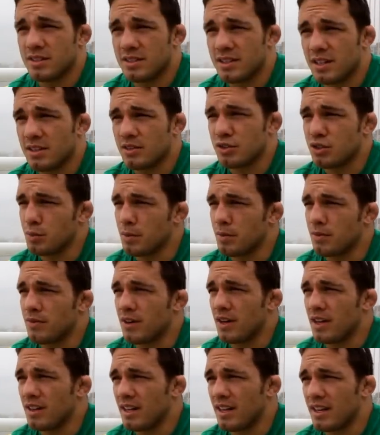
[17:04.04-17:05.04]
sell a super
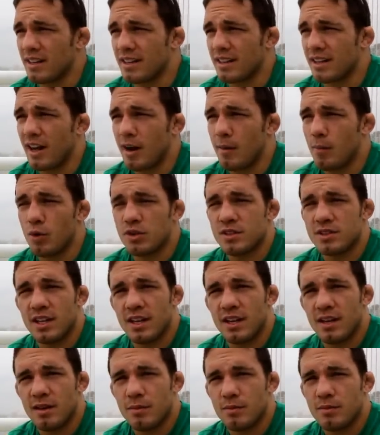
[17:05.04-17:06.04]
fight like in the Cowboy
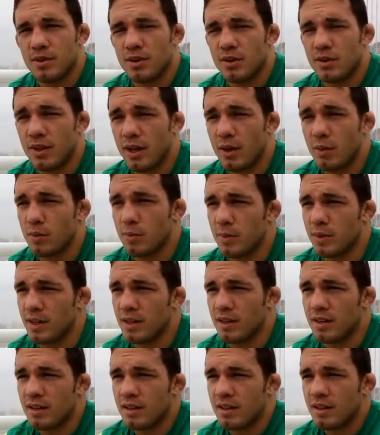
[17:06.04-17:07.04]
Stadium, you know, that would be
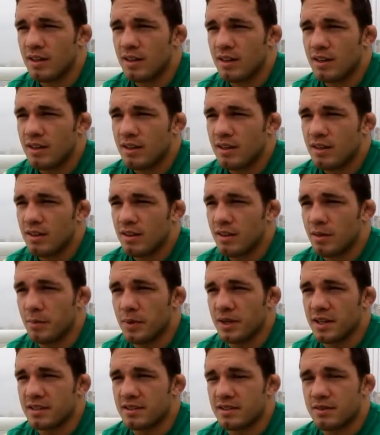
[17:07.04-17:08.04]
the
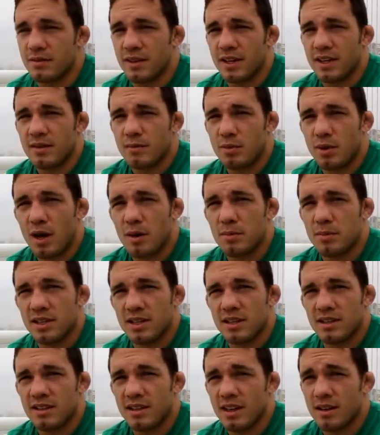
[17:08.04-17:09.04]
biggest event
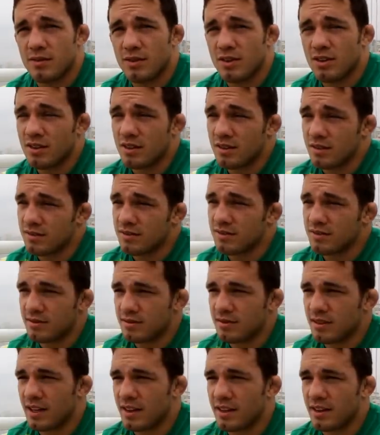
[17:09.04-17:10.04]
probably ever.
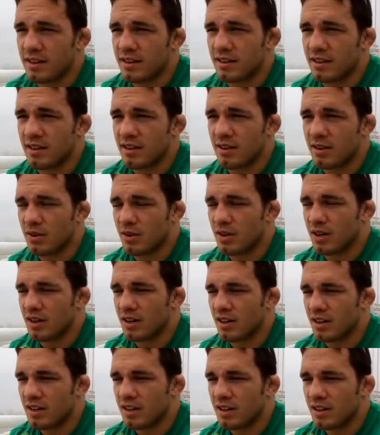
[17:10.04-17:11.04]
I think, you know,
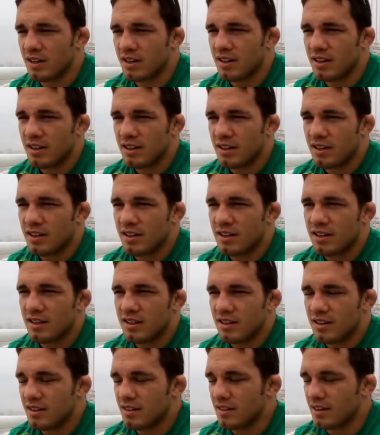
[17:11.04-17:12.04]

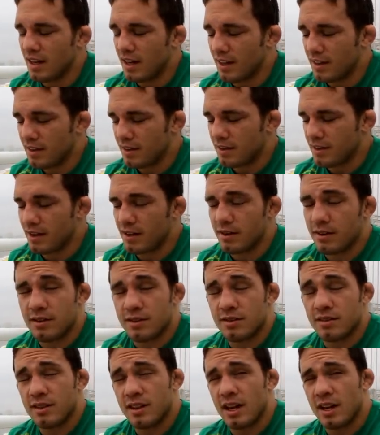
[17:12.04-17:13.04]
I think that
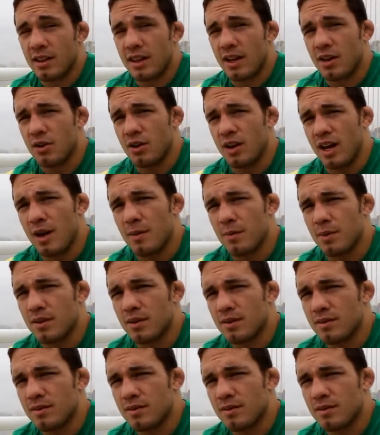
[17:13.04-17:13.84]
could happen.